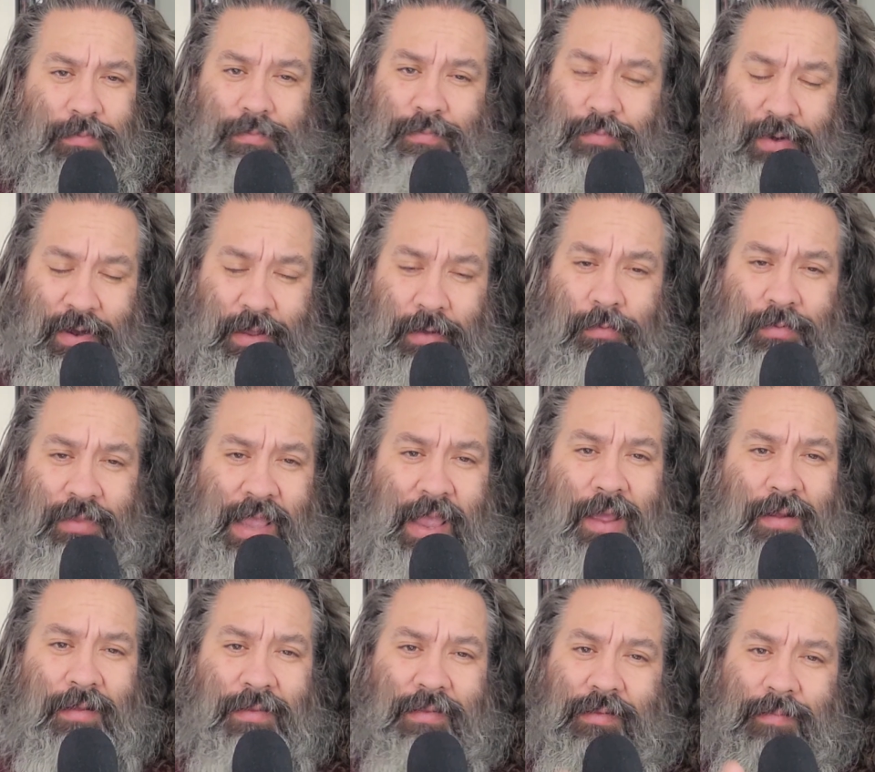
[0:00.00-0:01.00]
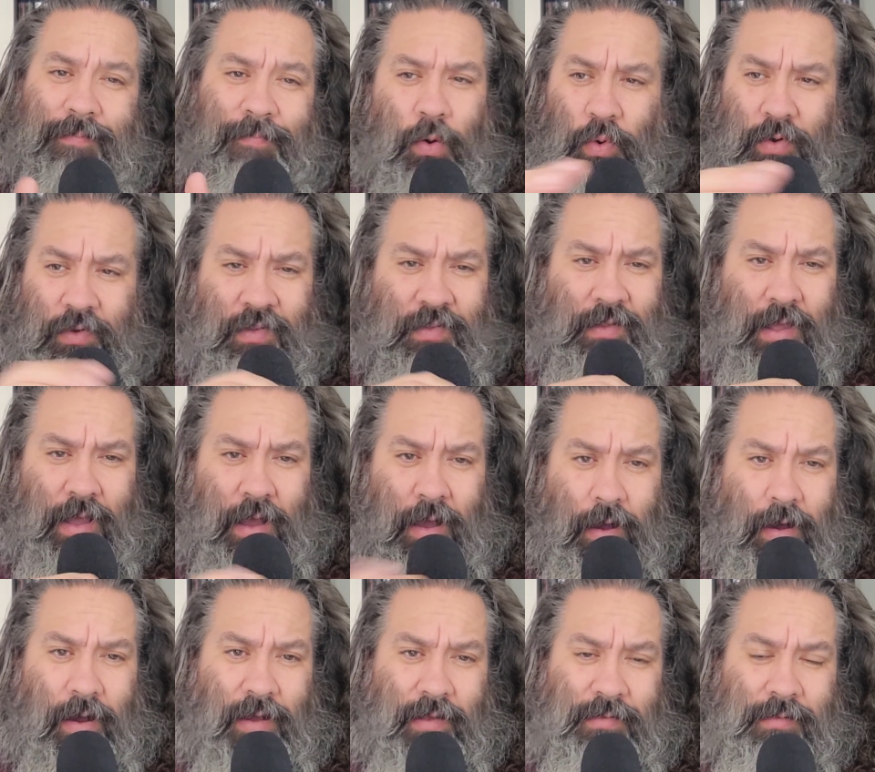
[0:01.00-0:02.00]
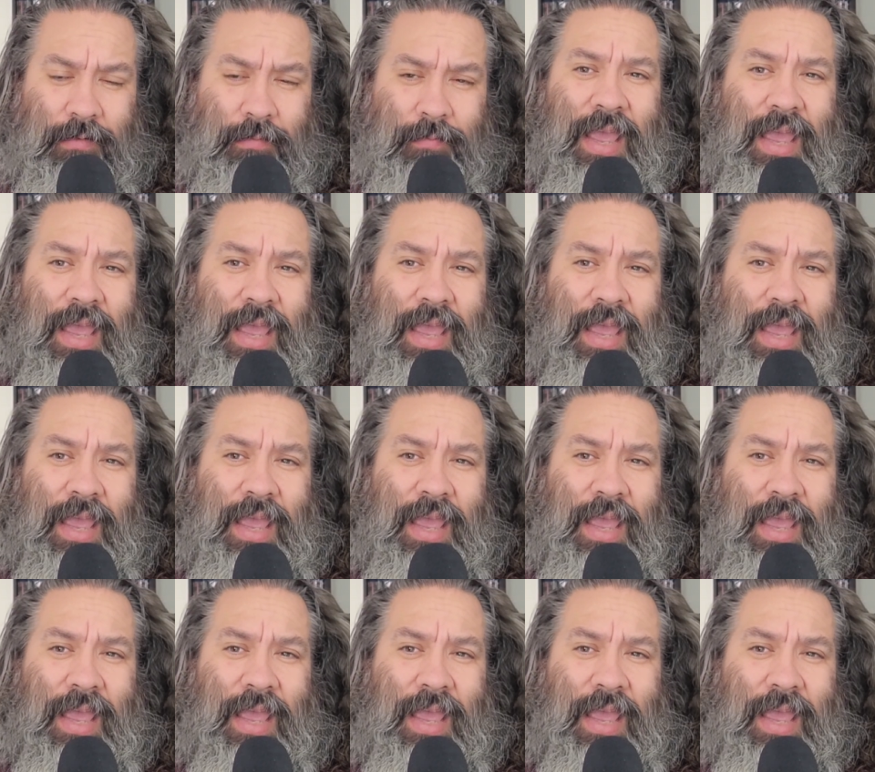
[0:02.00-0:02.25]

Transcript: real dance, which is awesome.